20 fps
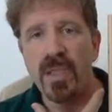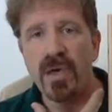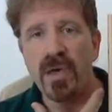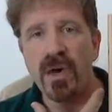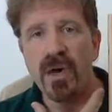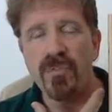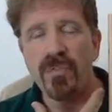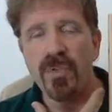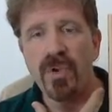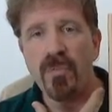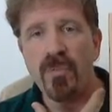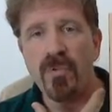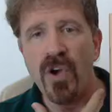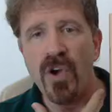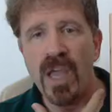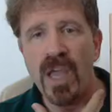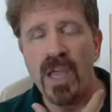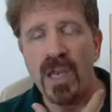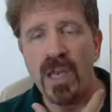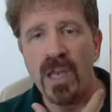of your
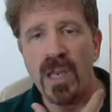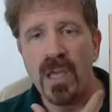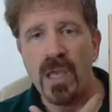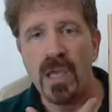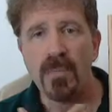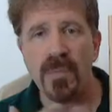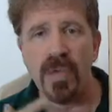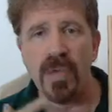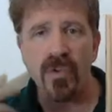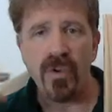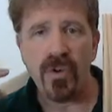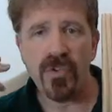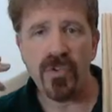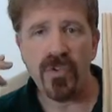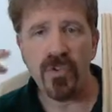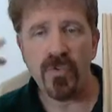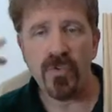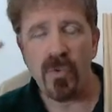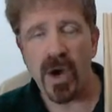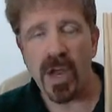brain,
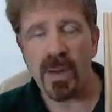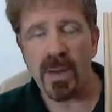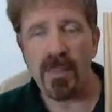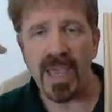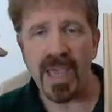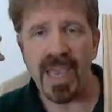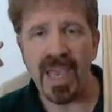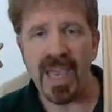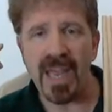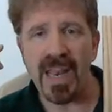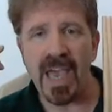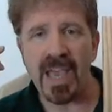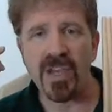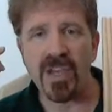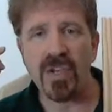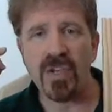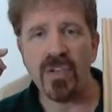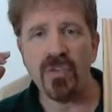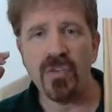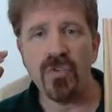because you want to make a
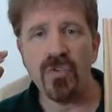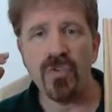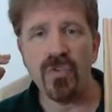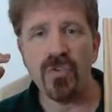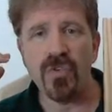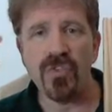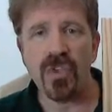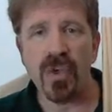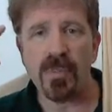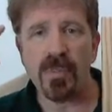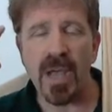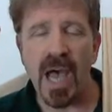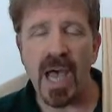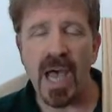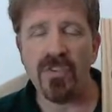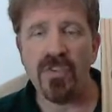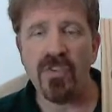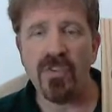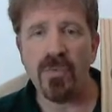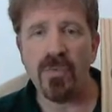connection to the
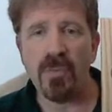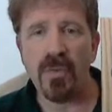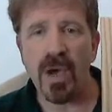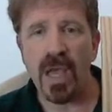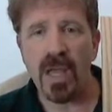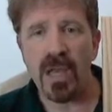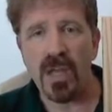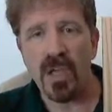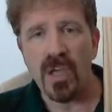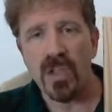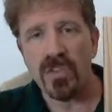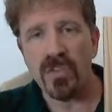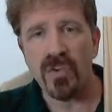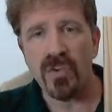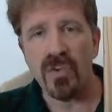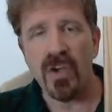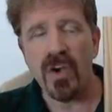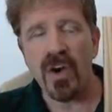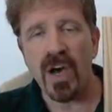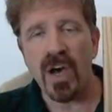subconscious mind, to
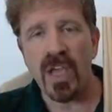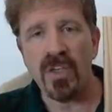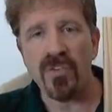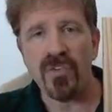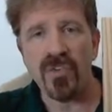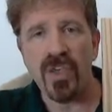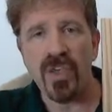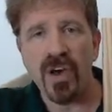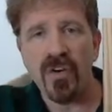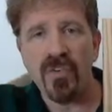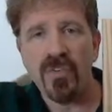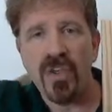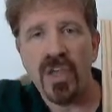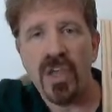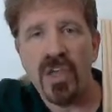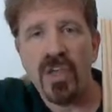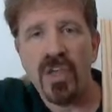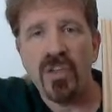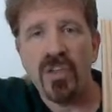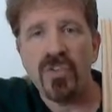your higher self,
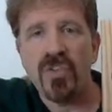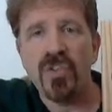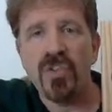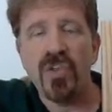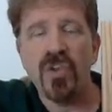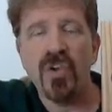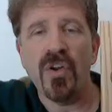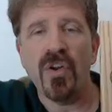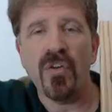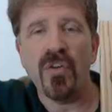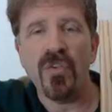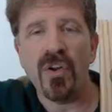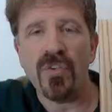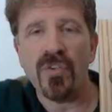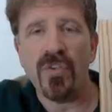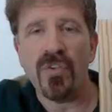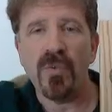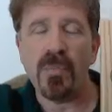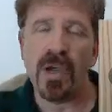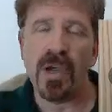to the
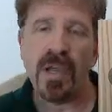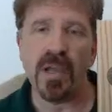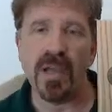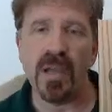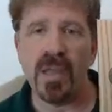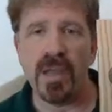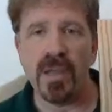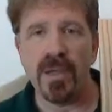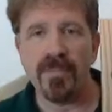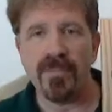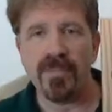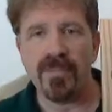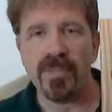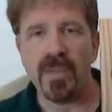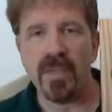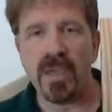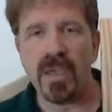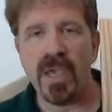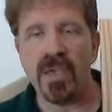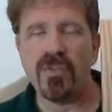universal mind.
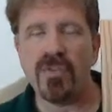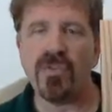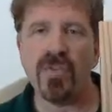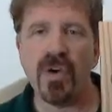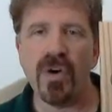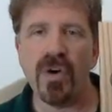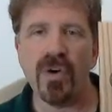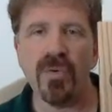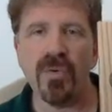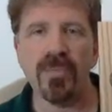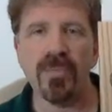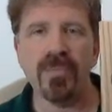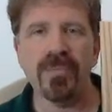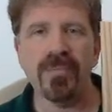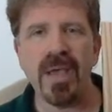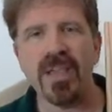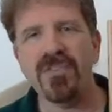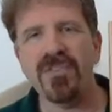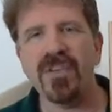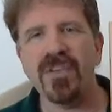Okay, so
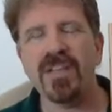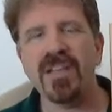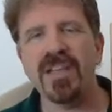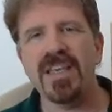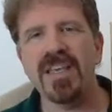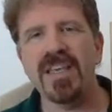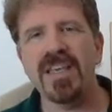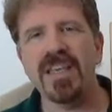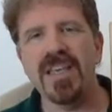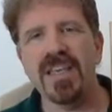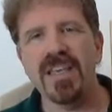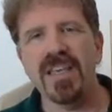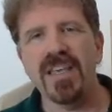basically,